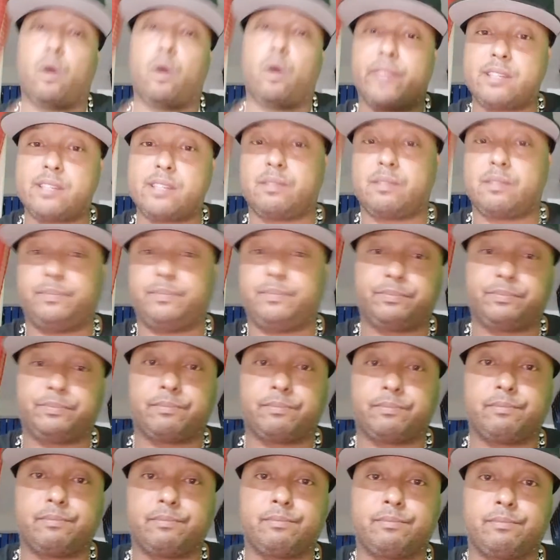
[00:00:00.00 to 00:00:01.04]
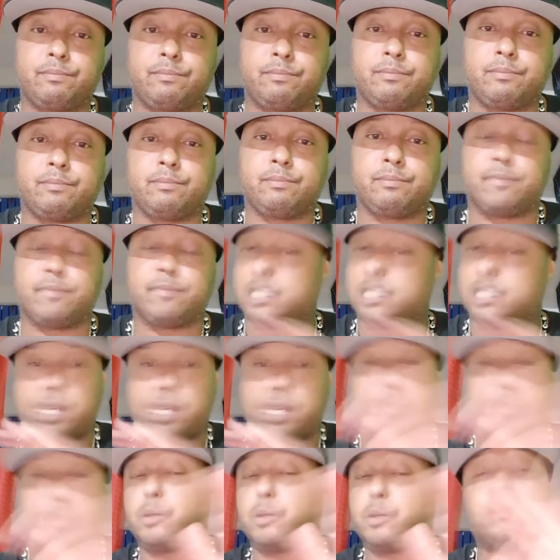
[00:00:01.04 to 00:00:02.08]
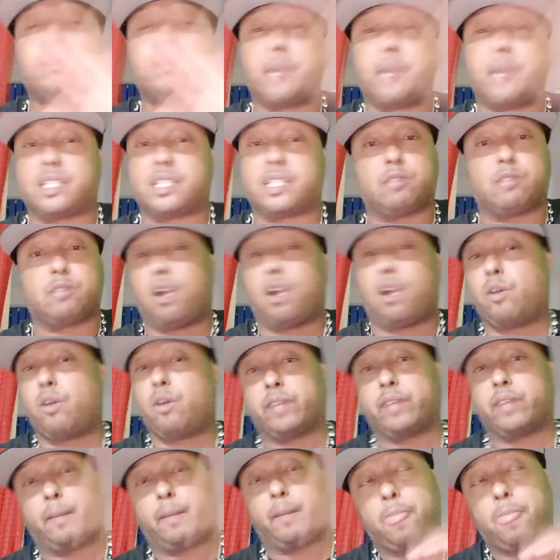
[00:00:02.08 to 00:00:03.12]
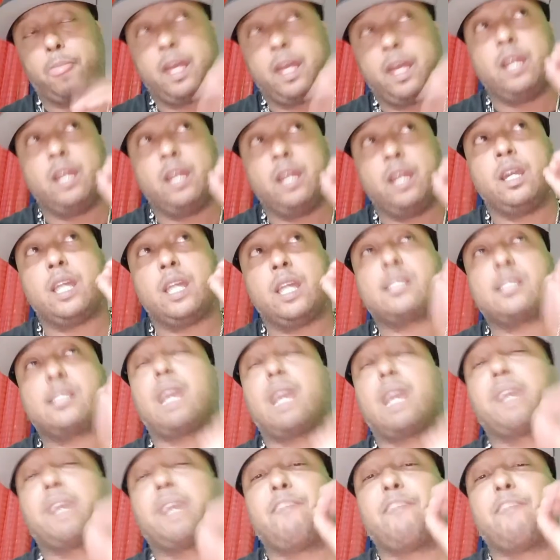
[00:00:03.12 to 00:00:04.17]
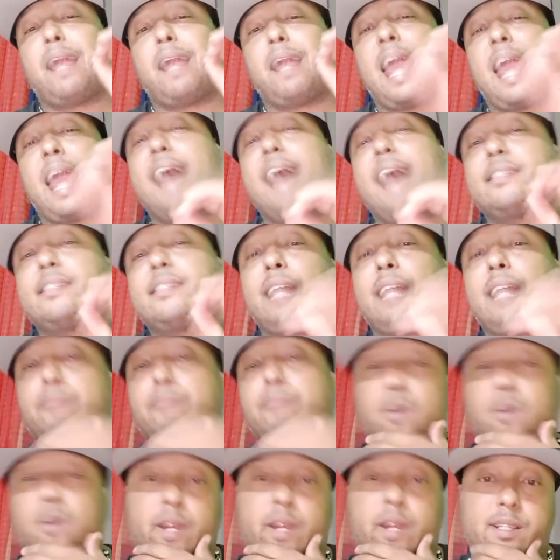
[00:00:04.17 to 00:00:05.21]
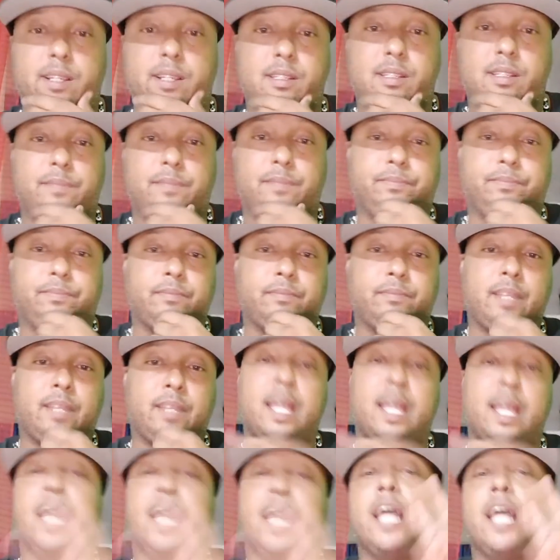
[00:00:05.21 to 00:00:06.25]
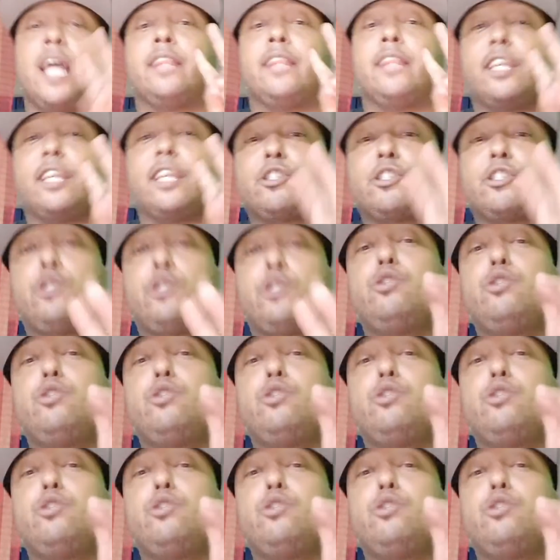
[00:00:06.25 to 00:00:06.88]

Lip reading: this. He was pissed. It was a long thing. He said, I'm gonna give my last statement on this. There's two